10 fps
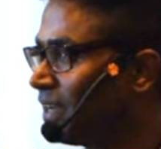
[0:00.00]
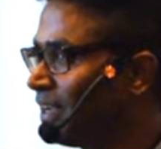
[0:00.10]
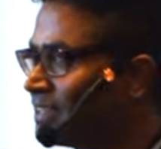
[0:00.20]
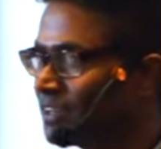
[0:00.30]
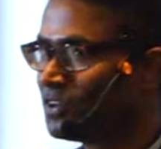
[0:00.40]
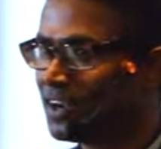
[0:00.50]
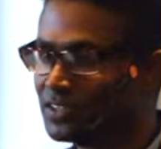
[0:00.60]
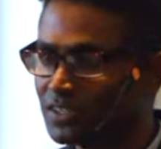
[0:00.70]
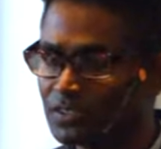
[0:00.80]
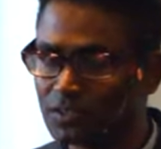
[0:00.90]

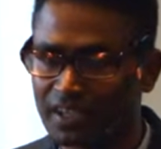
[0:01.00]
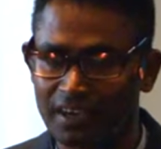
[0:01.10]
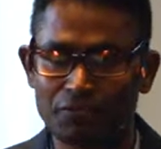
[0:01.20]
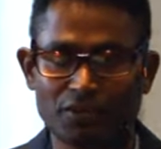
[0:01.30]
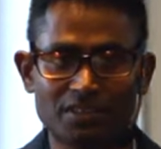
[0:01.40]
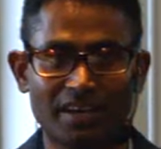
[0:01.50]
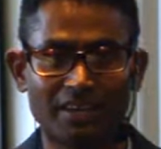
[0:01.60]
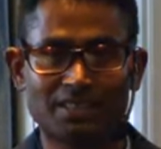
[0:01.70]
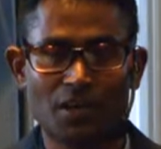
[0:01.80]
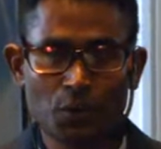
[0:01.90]
technology today for
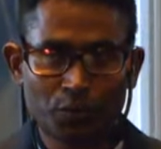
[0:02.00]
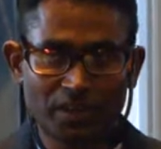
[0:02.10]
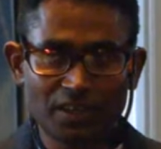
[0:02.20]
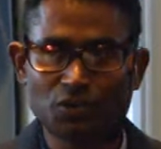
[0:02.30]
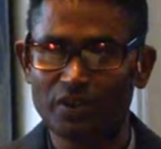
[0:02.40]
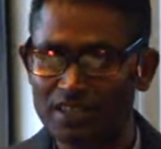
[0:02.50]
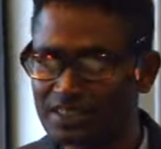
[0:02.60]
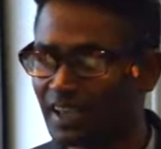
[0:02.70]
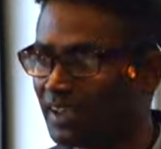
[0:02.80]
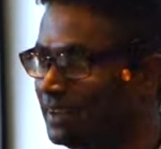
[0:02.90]
science, we need to
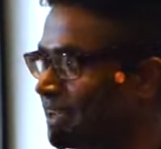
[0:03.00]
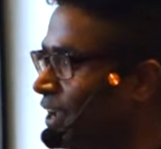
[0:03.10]
understand,